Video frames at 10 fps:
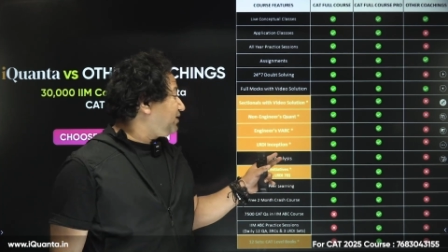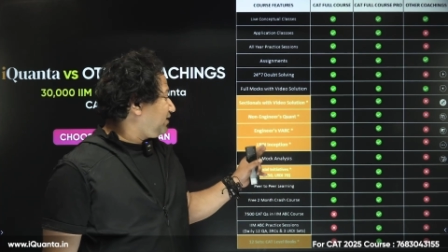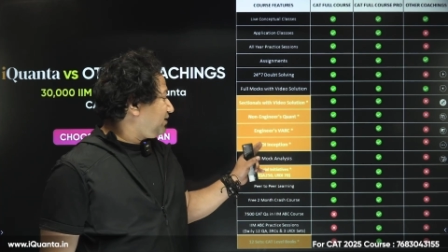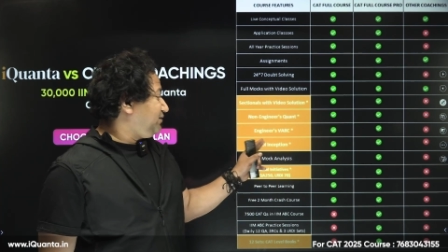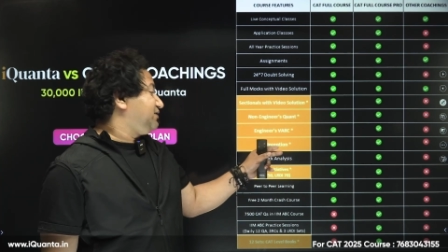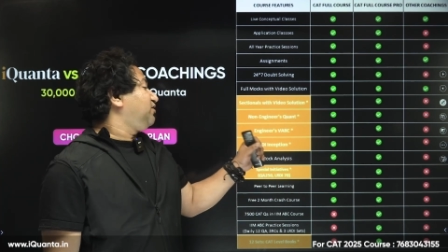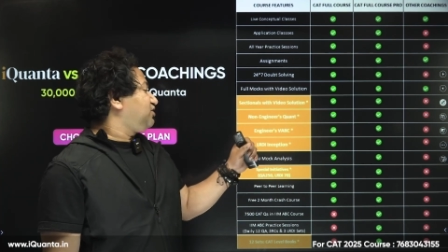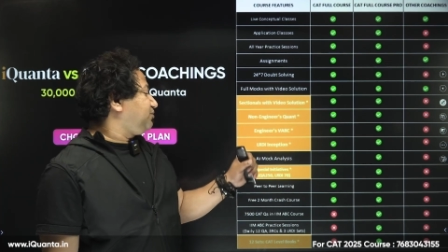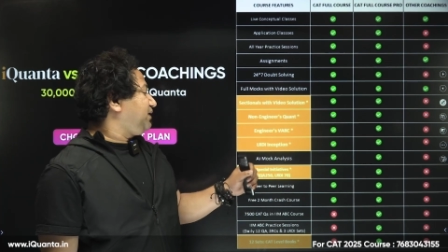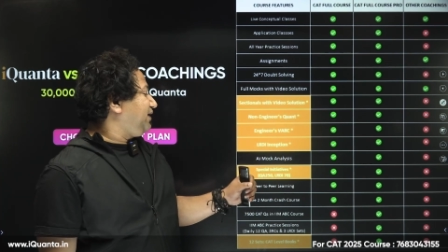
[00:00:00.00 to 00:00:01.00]
This will
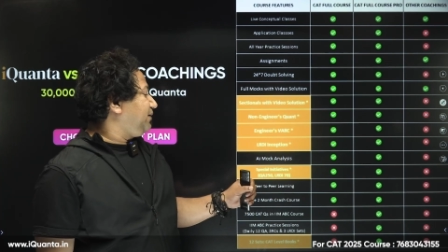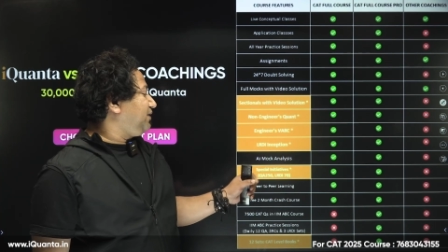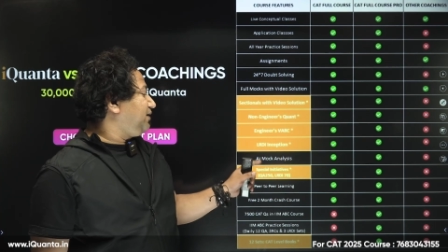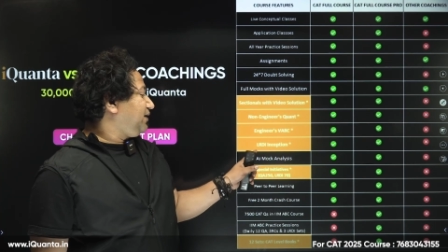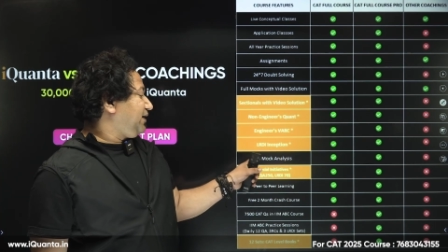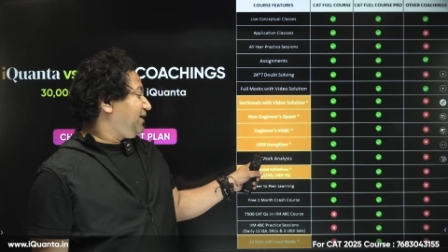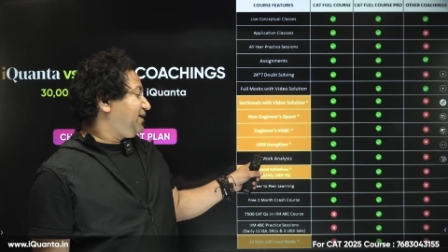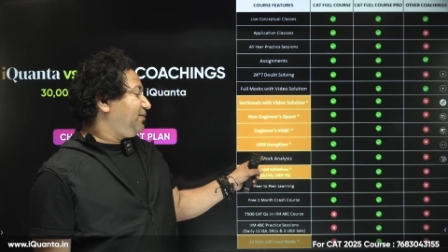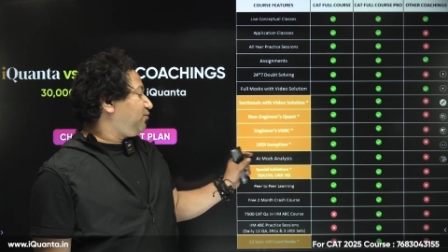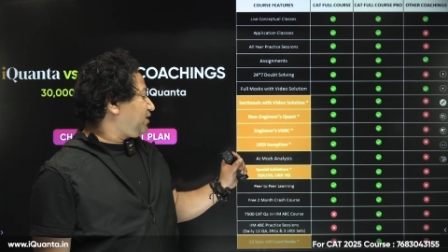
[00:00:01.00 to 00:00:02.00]
also be available,
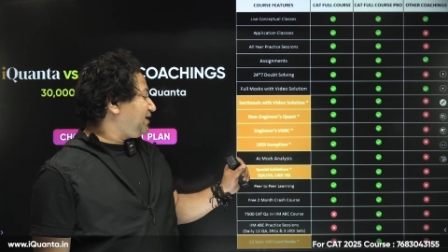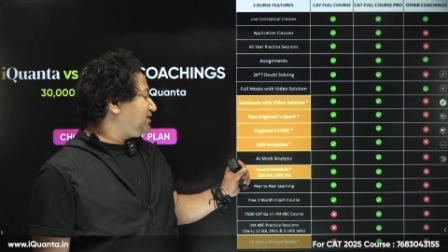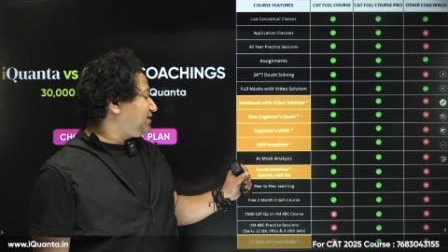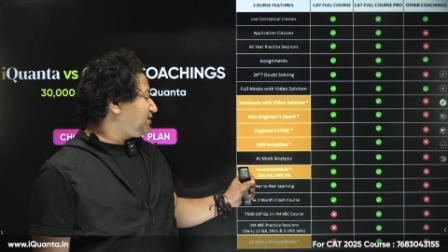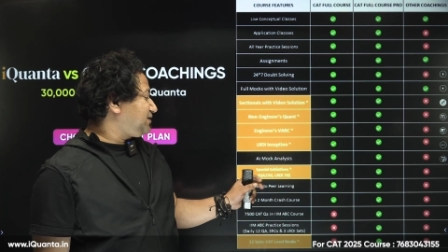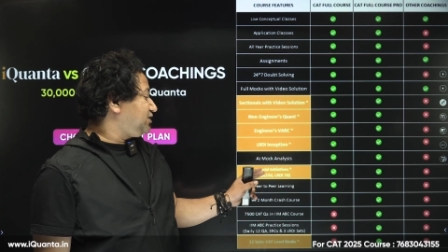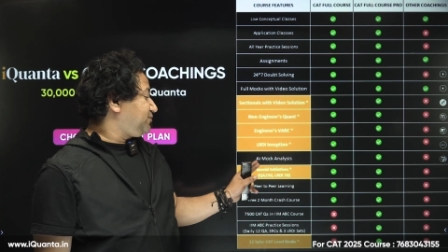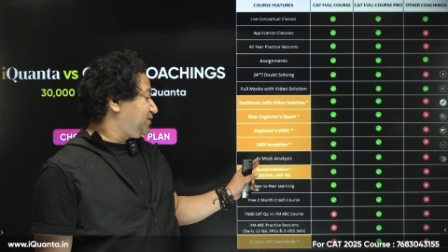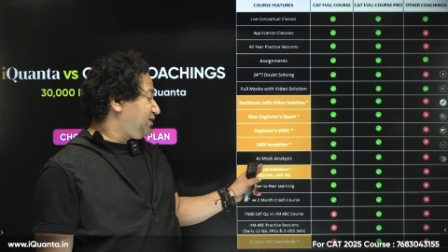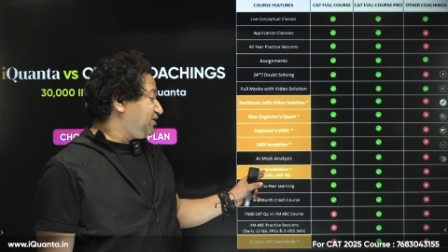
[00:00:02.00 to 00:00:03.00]
AI mock analysis,
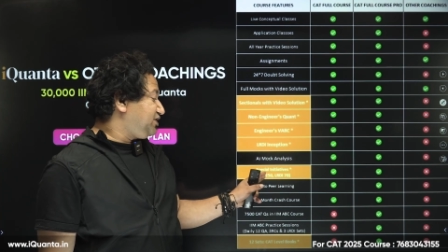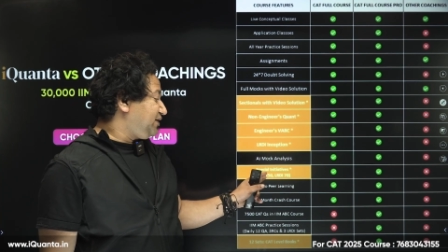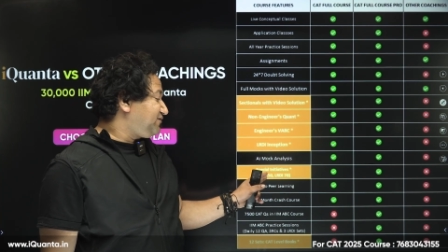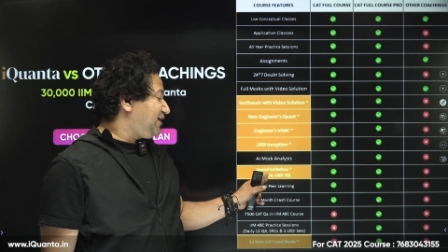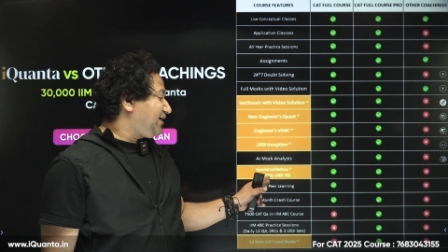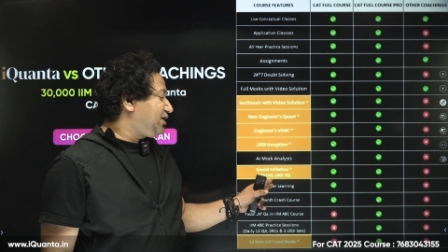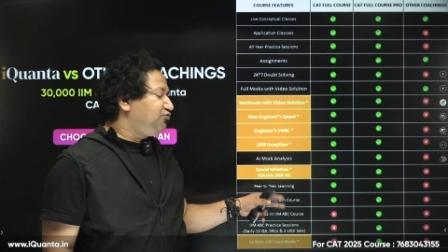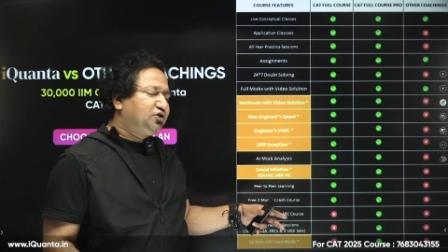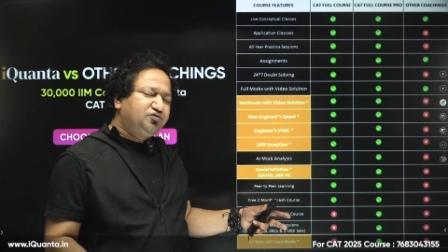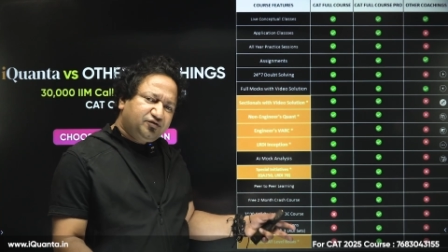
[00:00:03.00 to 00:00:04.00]
special initiatives like
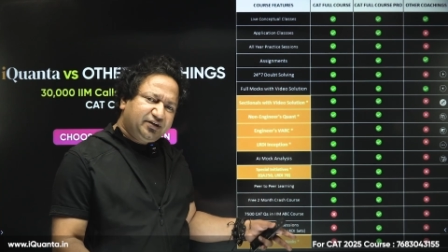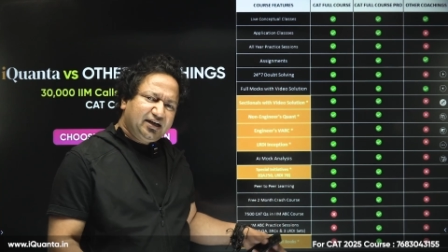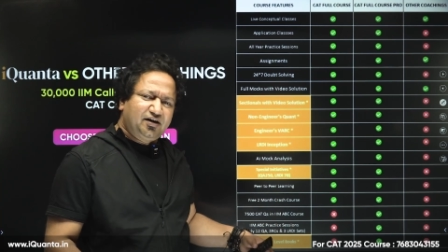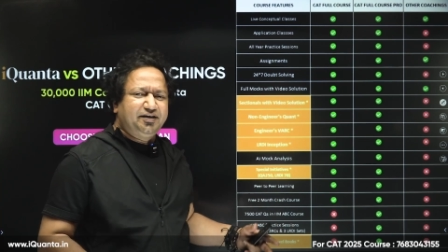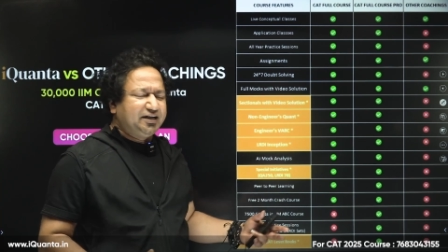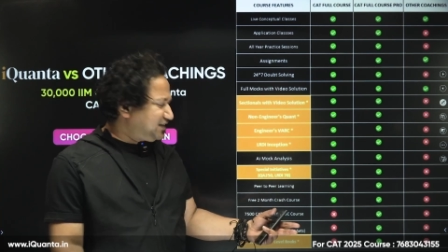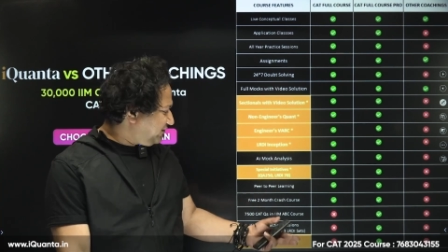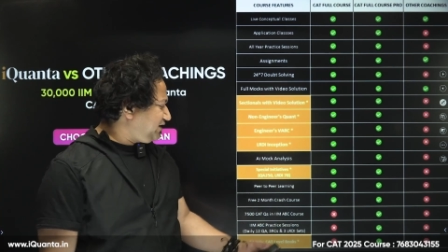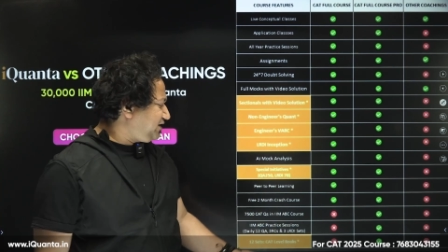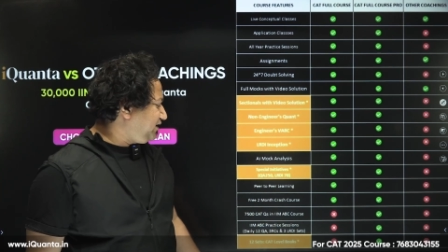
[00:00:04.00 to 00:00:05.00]
QA 250, LRDI
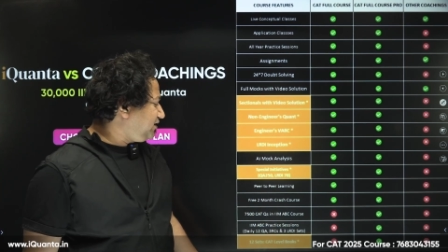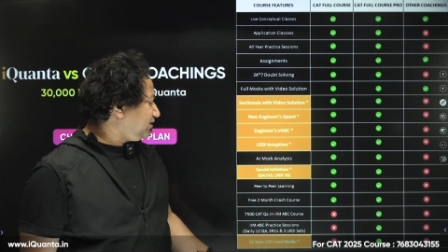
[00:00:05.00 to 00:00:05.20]
70,